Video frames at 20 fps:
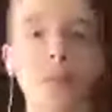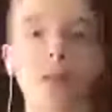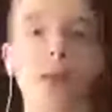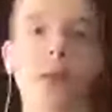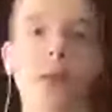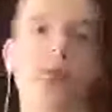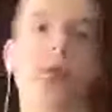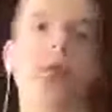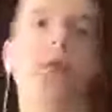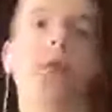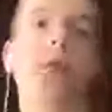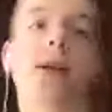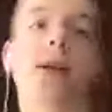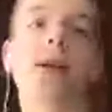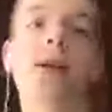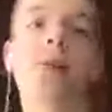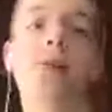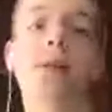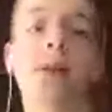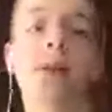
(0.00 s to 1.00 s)
so if you guys
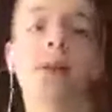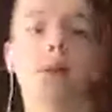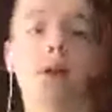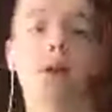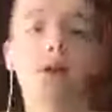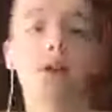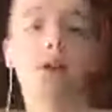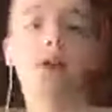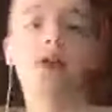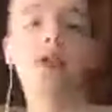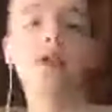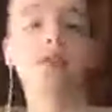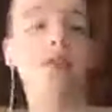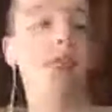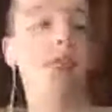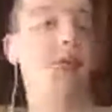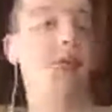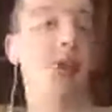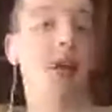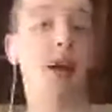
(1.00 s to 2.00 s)
have any questions, feel
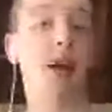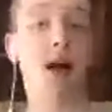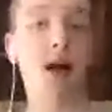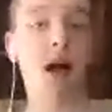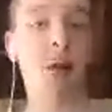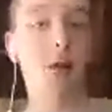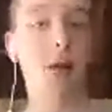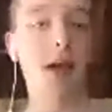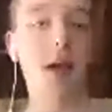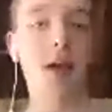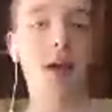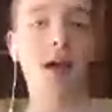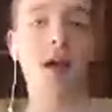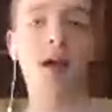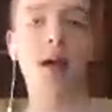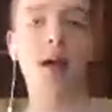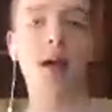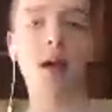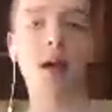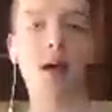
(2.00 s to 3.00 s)
free to comment.
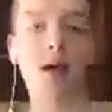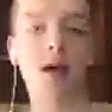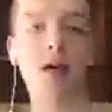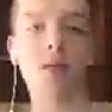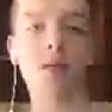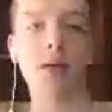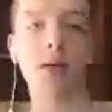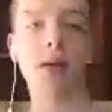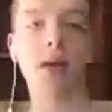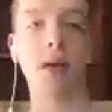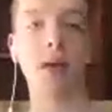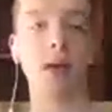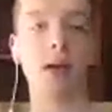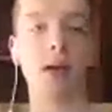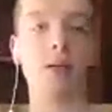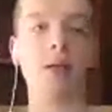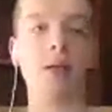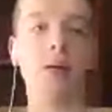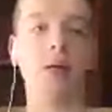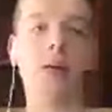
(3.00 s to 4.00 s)
I'll be here
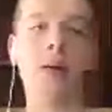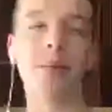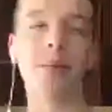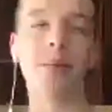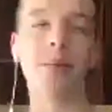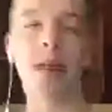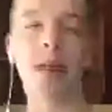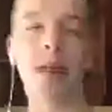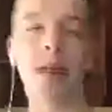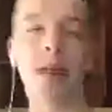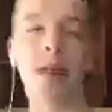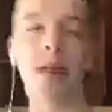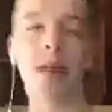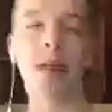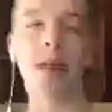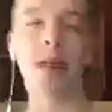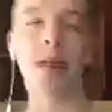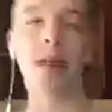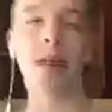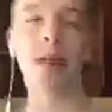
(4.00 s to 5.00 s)
for maybe like
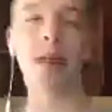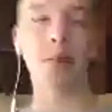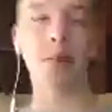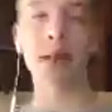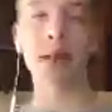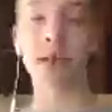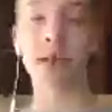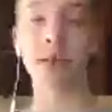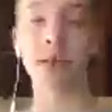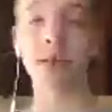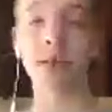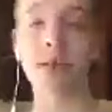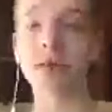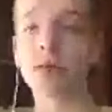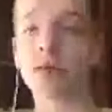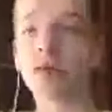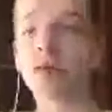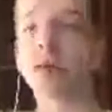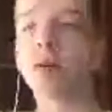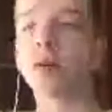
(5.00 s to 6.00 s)
another 10 minutes
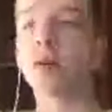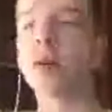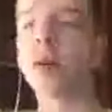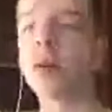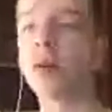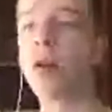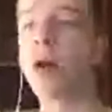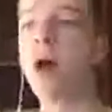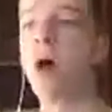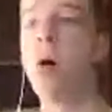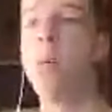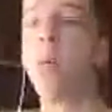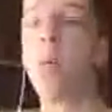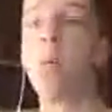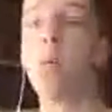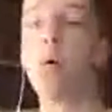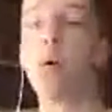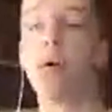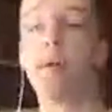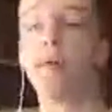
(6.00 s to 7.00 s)
or
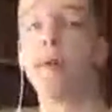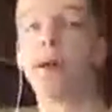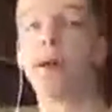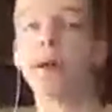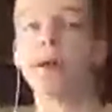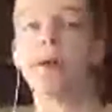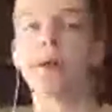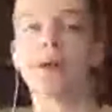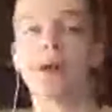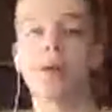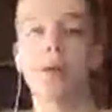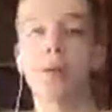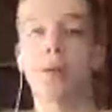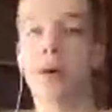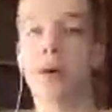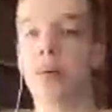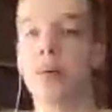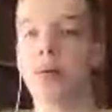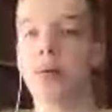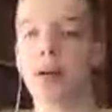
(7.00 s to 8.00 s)
more if you guys start
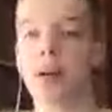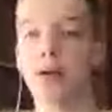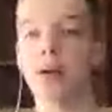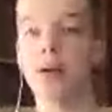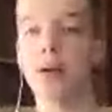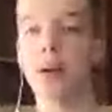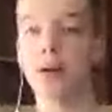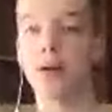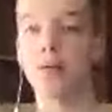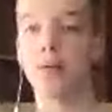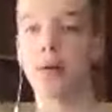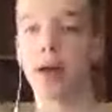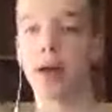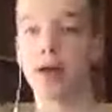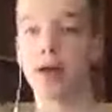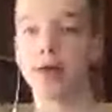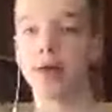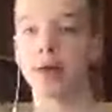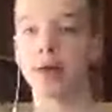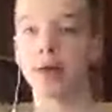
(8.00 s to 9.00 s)
popping on here
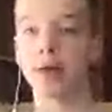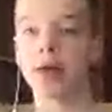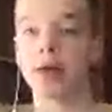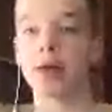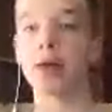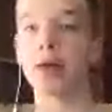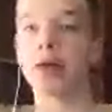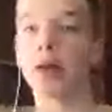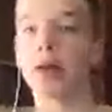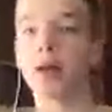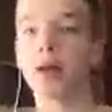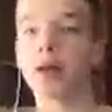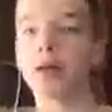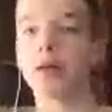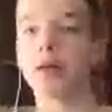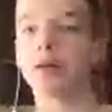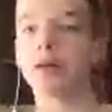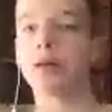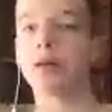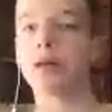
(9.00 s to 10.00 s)
fast.
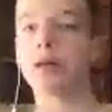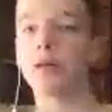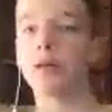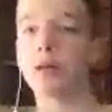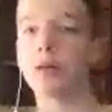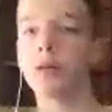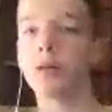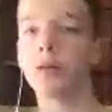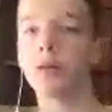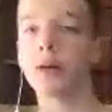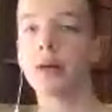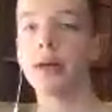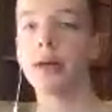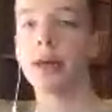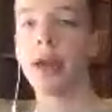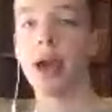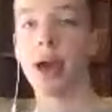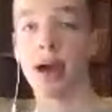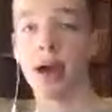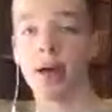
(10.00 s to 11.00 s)
So
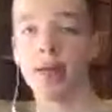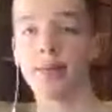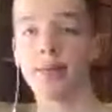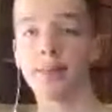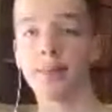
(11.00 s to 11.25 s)
yeah,